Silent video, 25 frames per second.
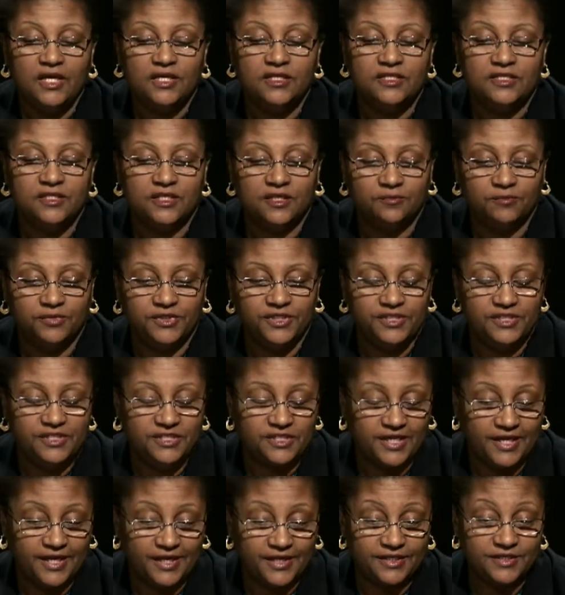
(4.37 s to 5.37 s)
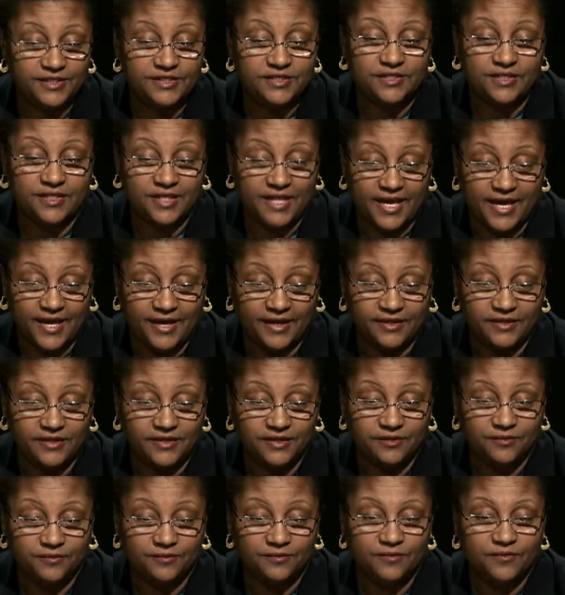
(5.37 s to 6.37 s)
simply says
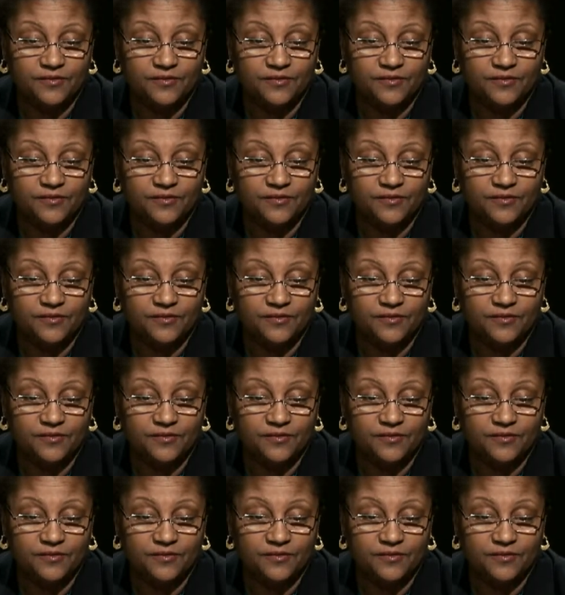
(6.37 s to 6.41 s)
that